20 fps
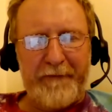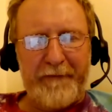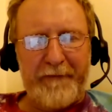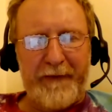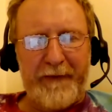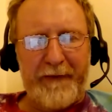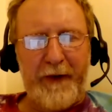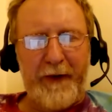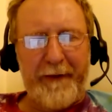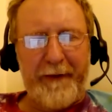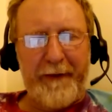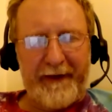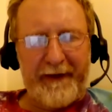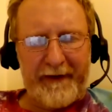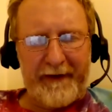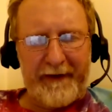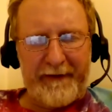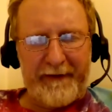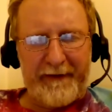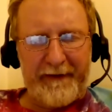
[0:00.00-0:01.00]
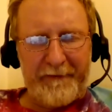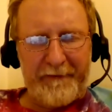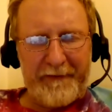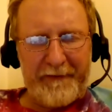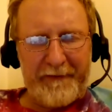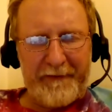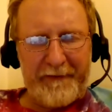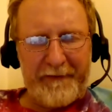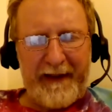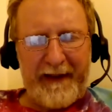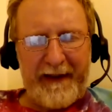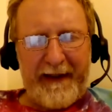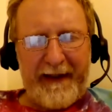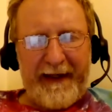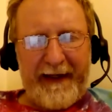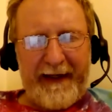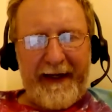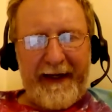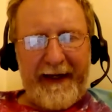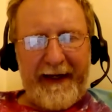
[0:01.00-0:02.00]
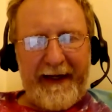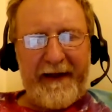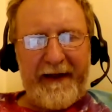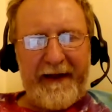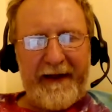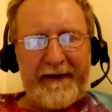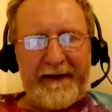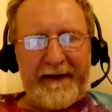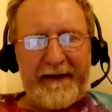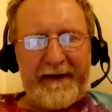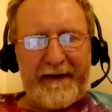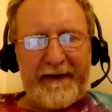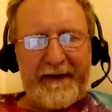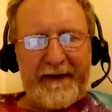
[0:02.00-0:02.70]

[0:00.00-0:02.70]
dominant, and that